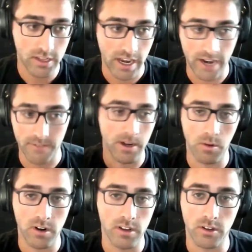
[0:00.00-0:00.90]
and everybody
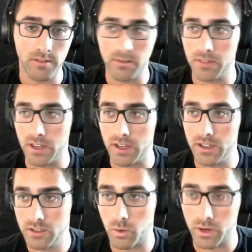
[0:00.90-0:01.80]
wanted to learn from the
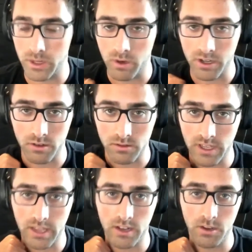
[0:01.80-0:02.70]
21 year old
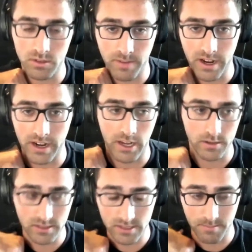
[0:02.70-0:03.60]
kid who was buying
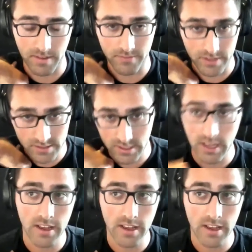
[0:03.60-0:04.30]
houses in Memphis.